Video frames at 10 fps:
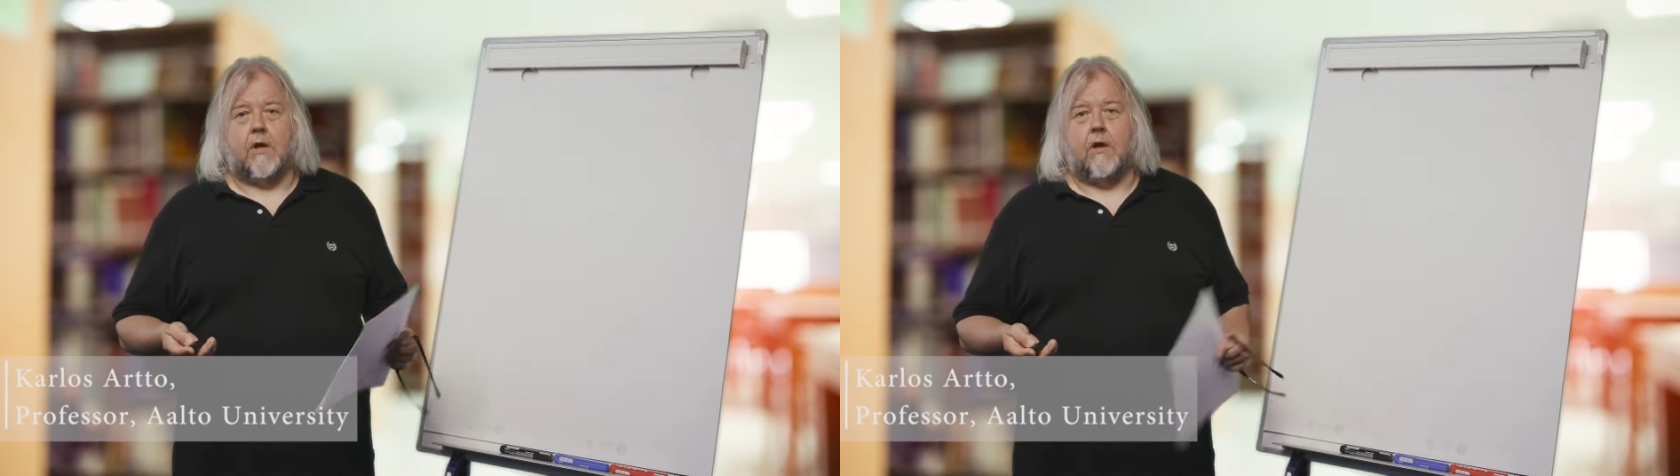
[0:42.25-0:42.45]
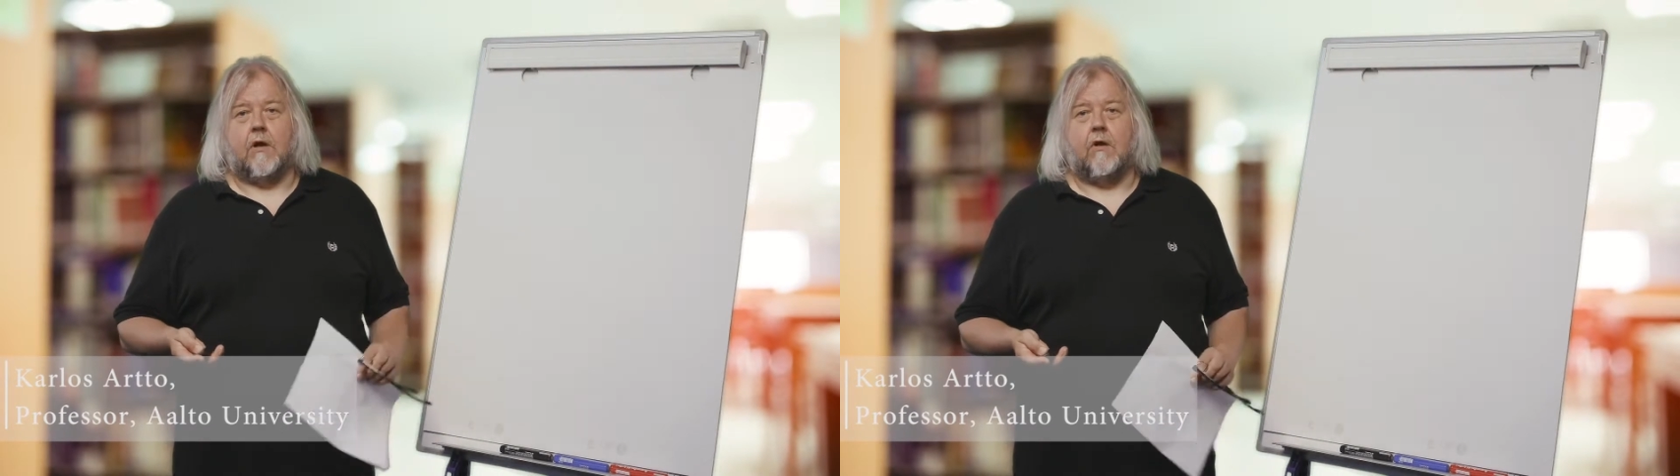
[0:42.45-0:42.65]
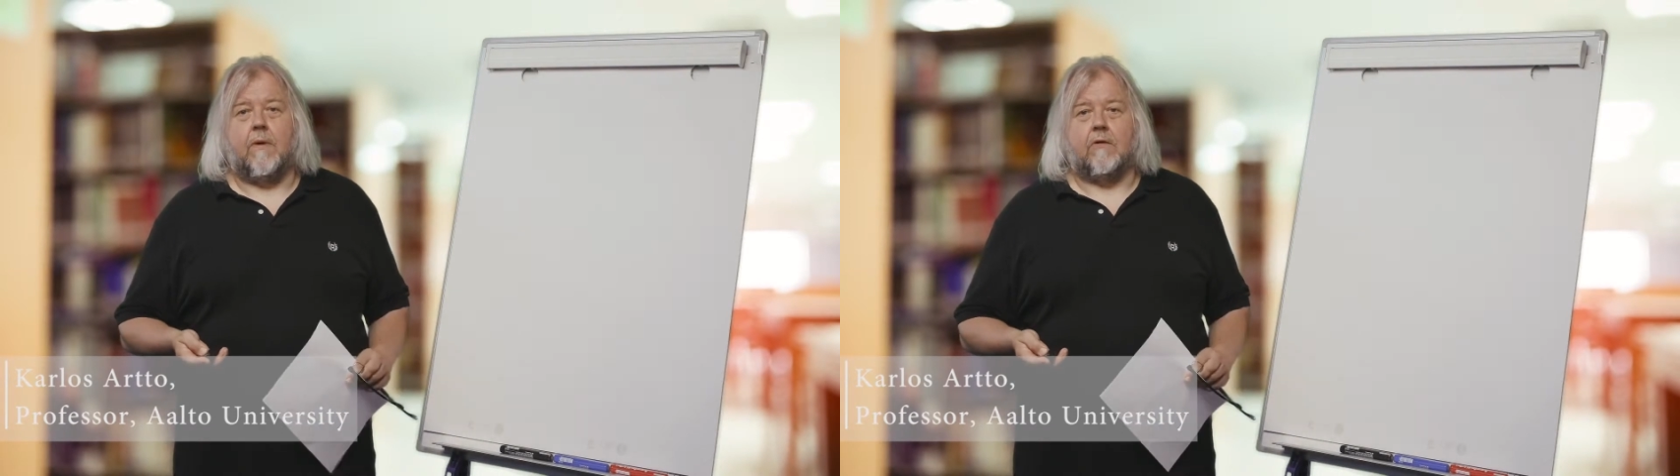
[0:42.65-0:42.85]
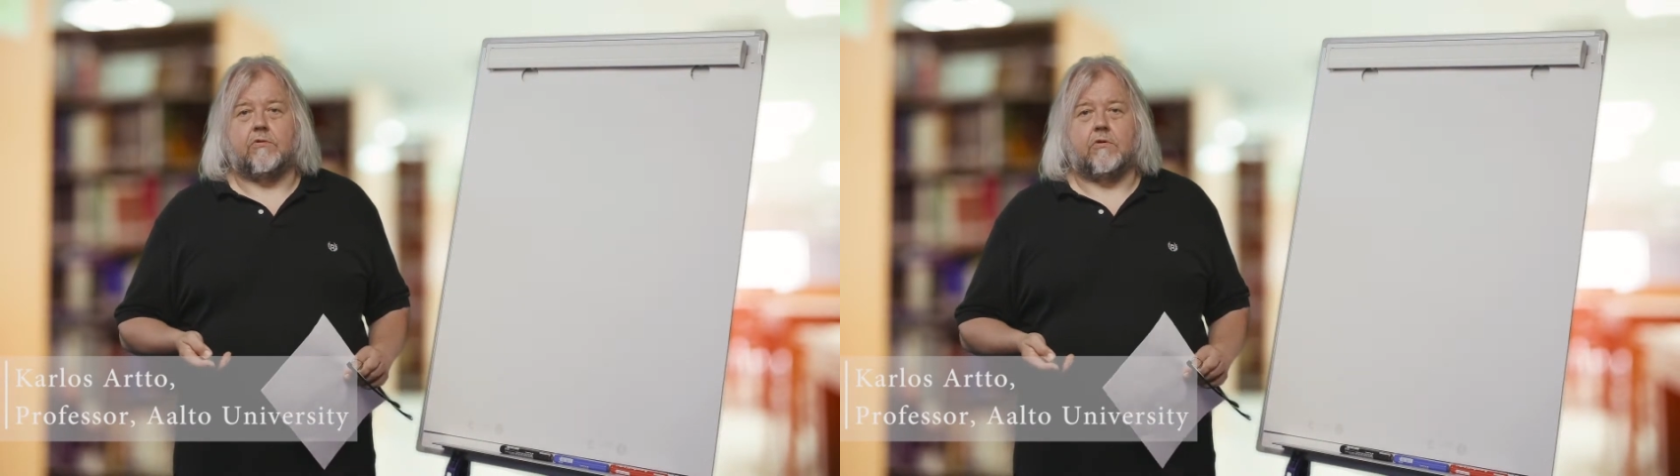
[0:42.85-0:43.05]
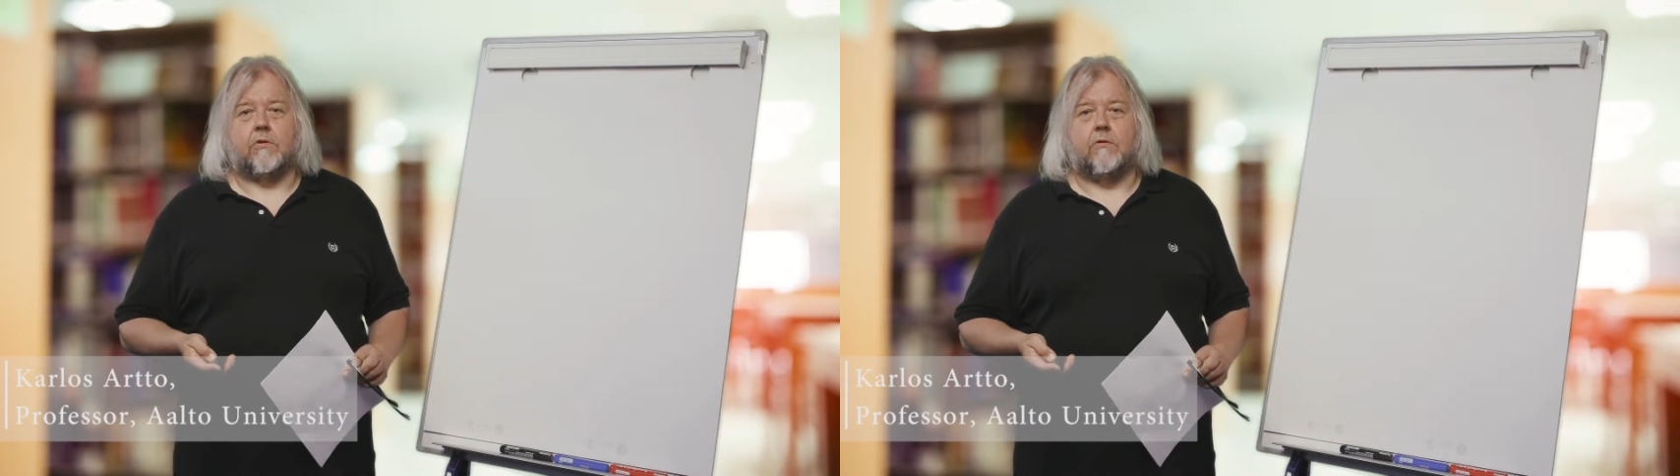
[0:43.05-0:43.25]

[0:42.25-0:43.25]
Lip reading: about